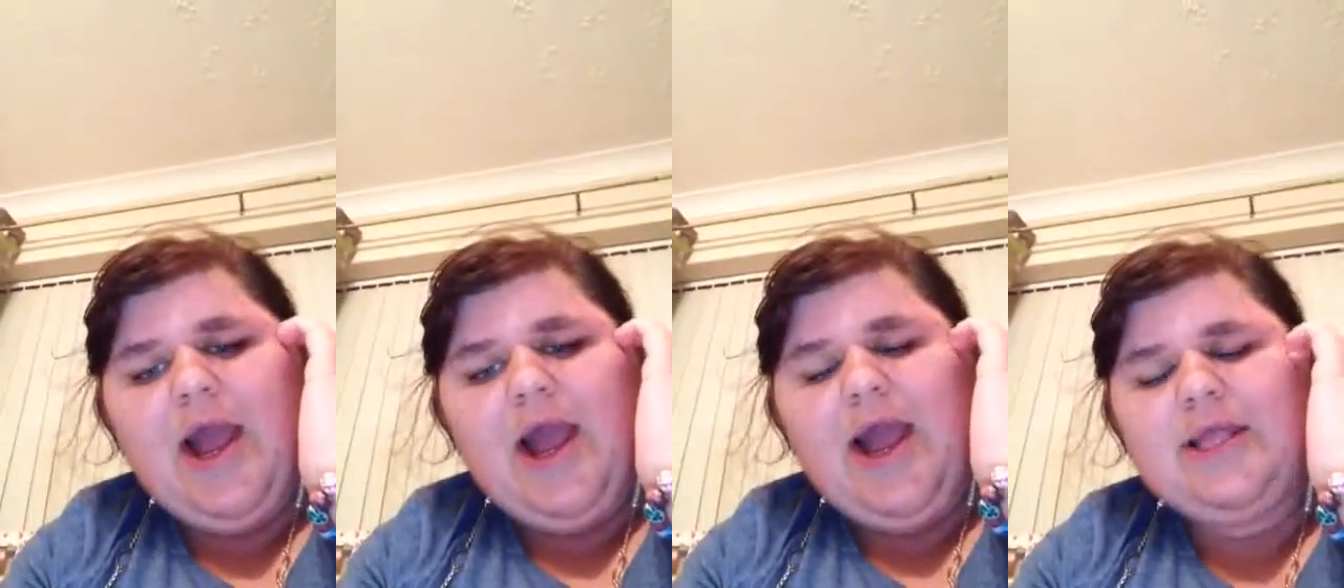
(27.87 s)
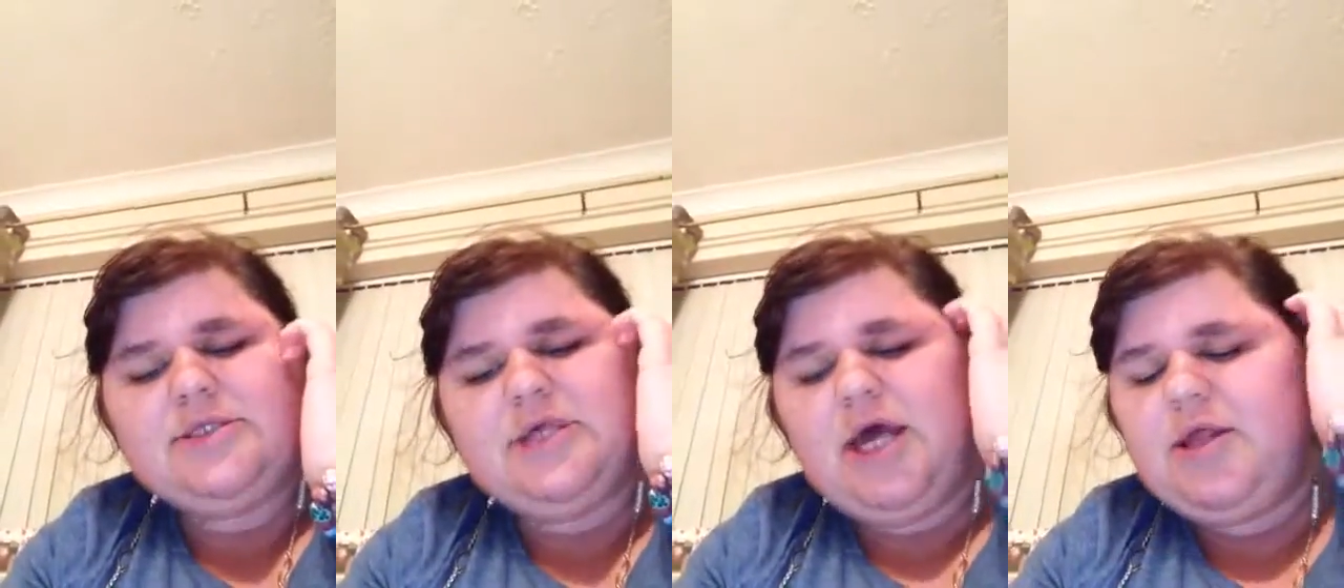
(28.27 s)

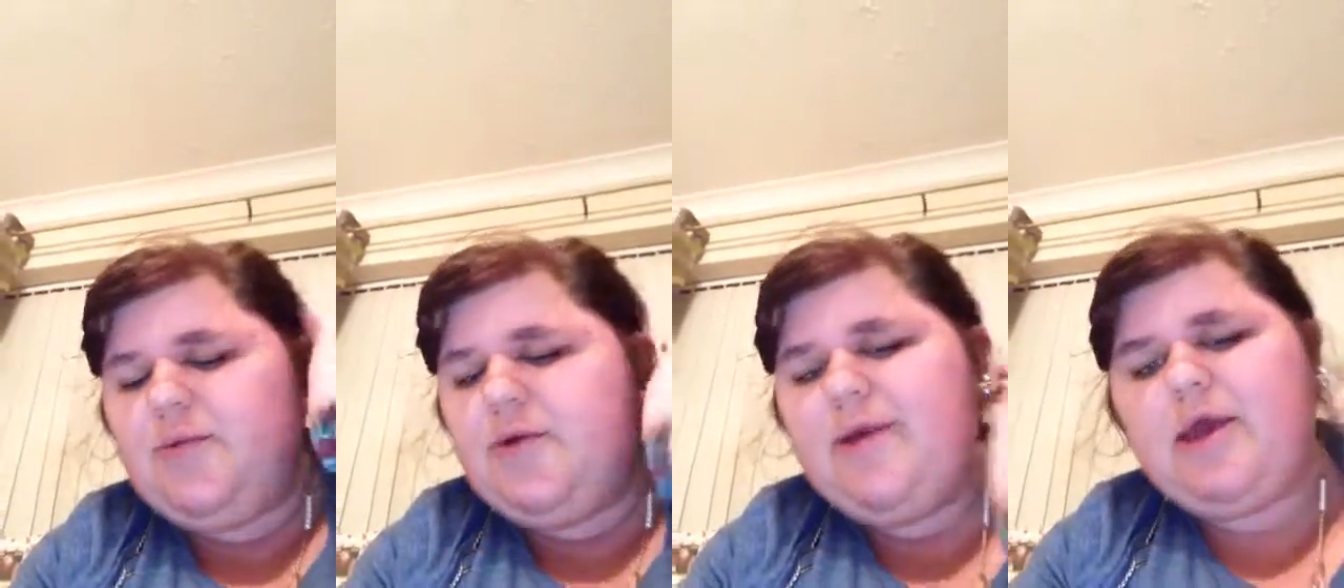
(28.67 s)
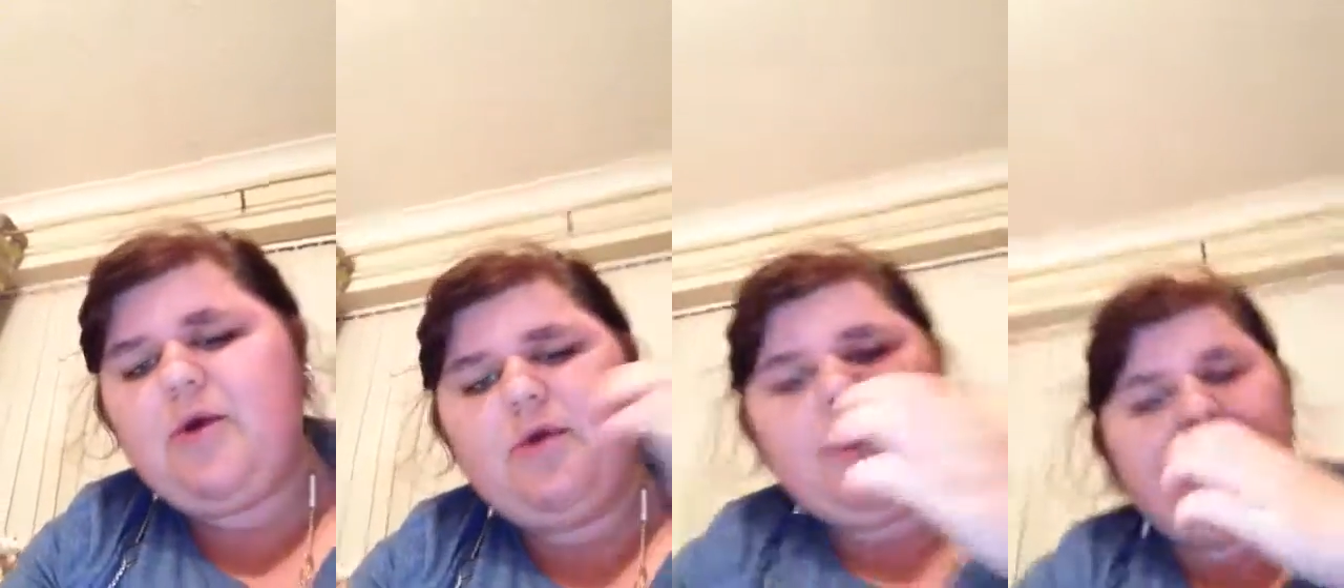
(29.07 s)
And I don't want to make it
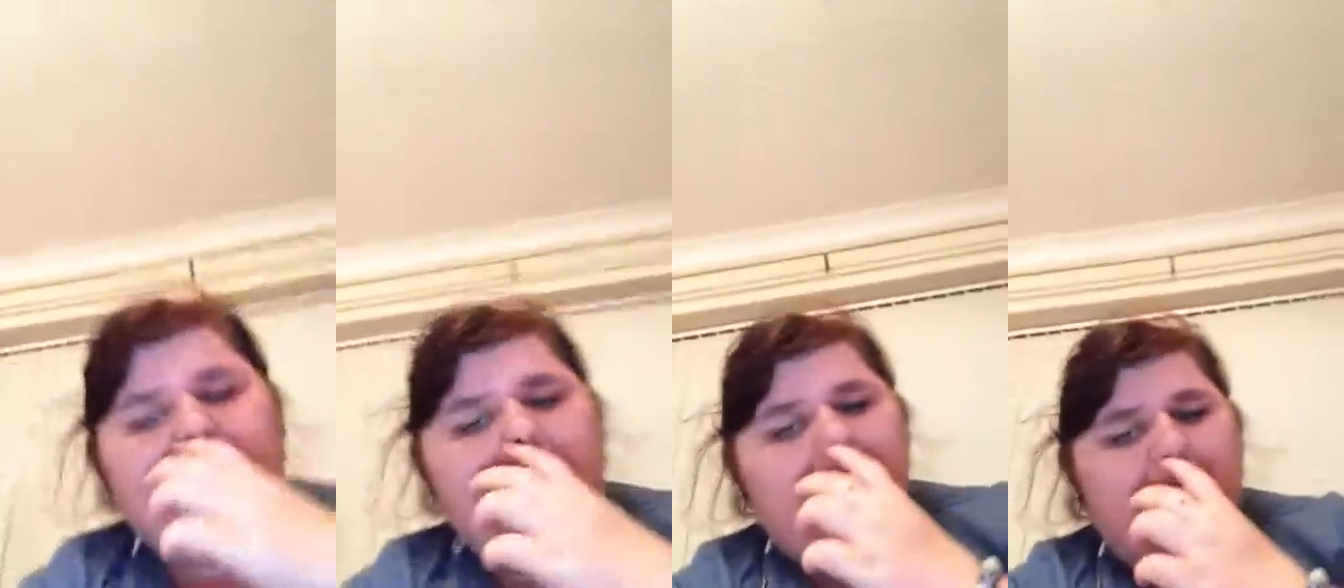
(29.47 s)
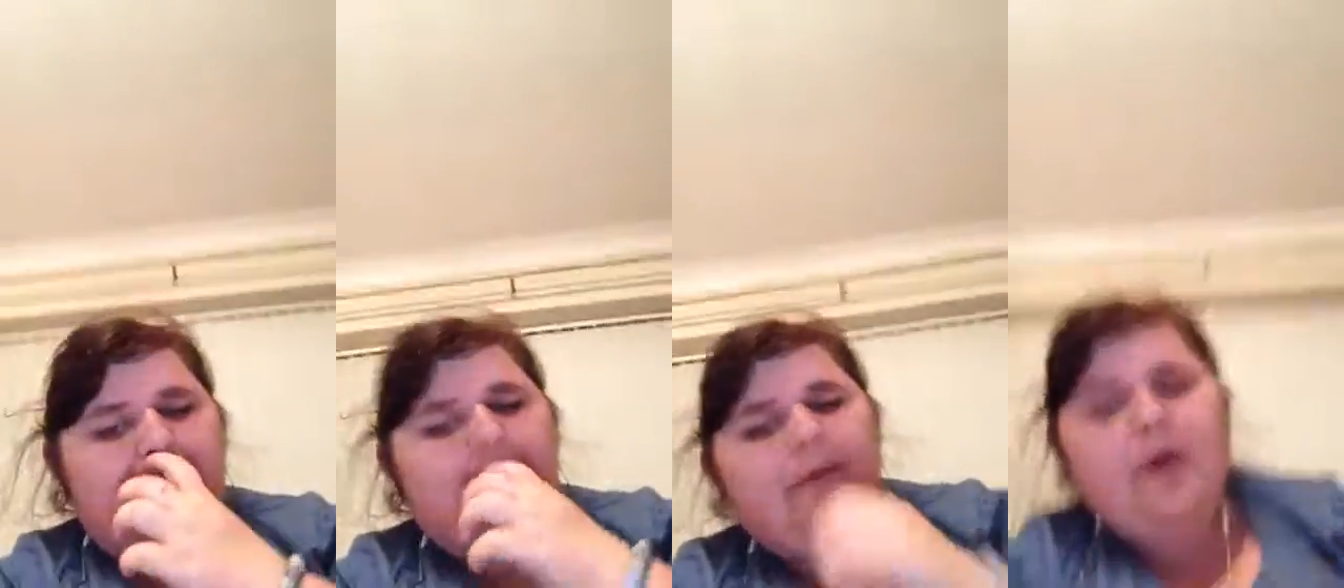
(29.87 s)
all look
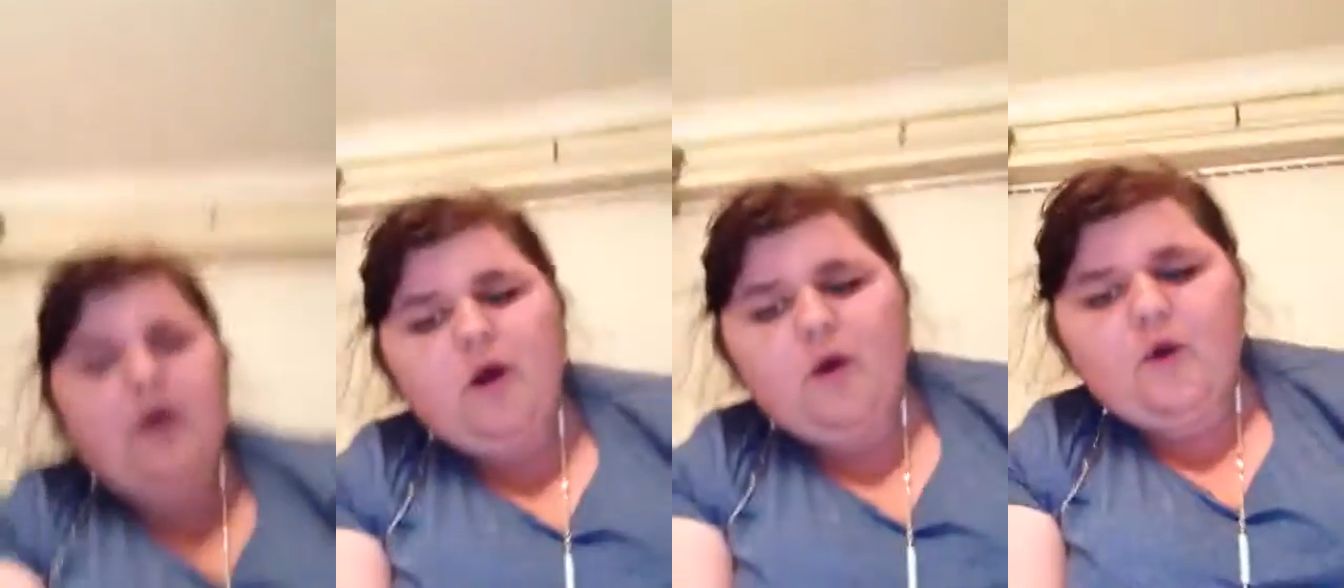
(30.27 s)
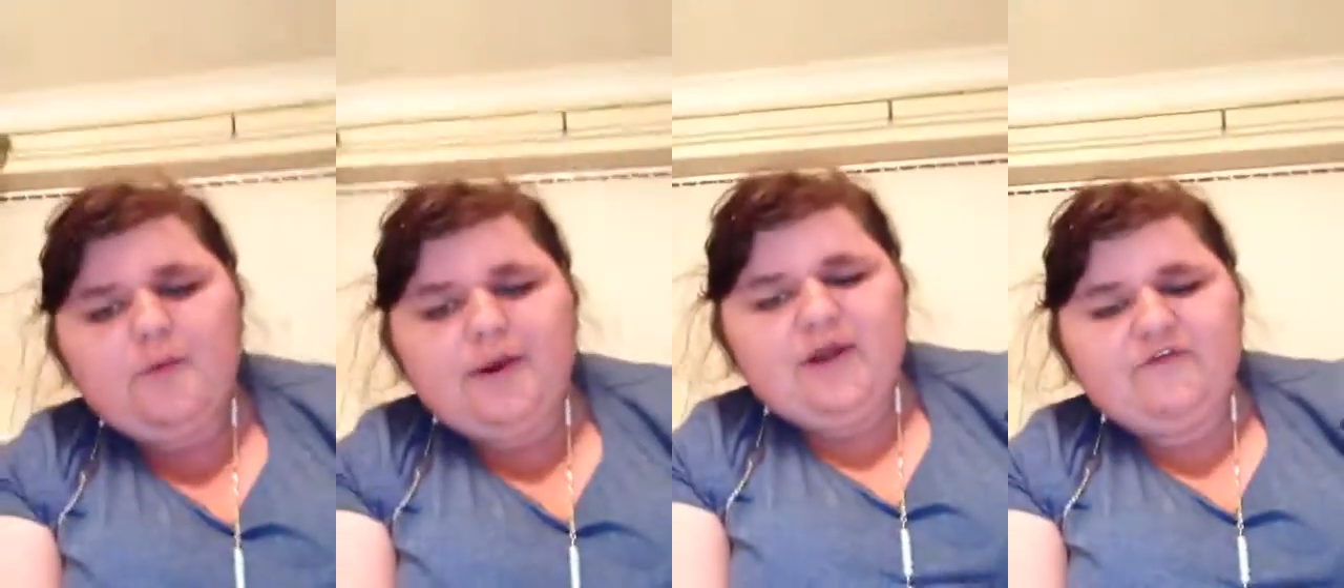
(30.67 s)

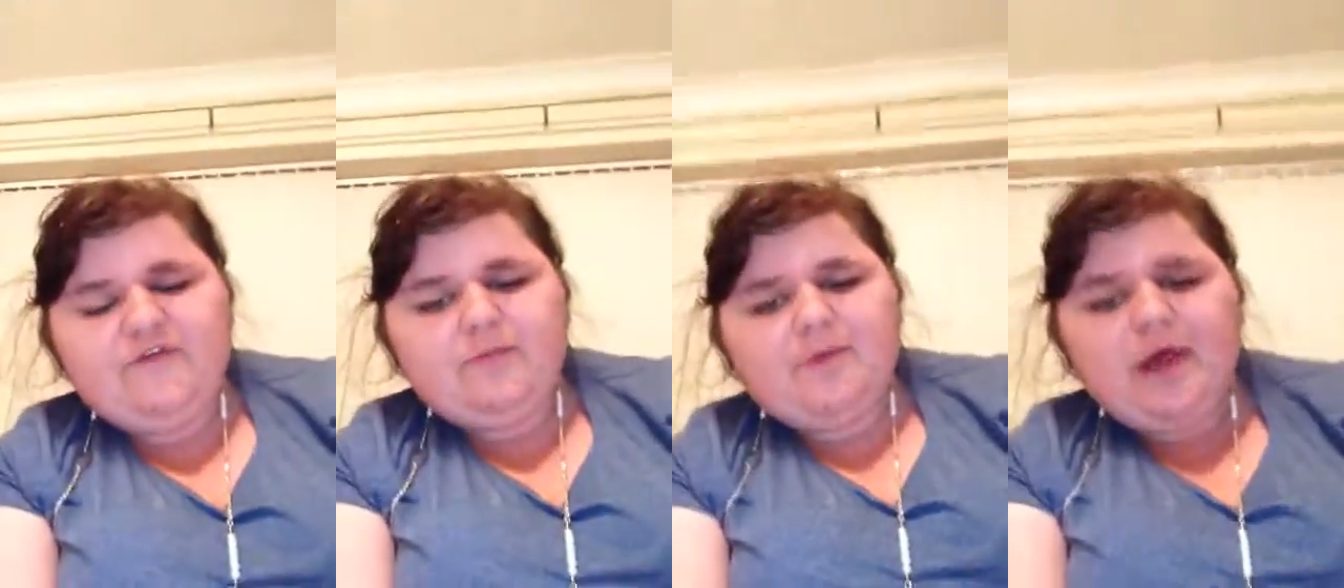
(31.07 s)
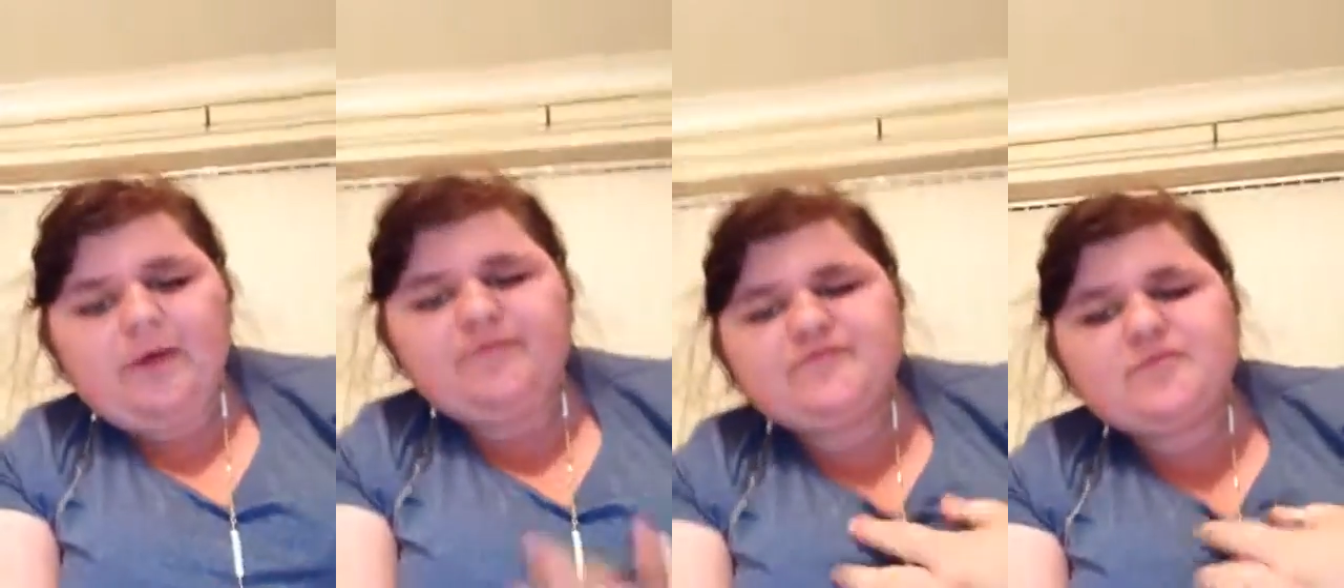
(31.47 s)
horrible and everything, but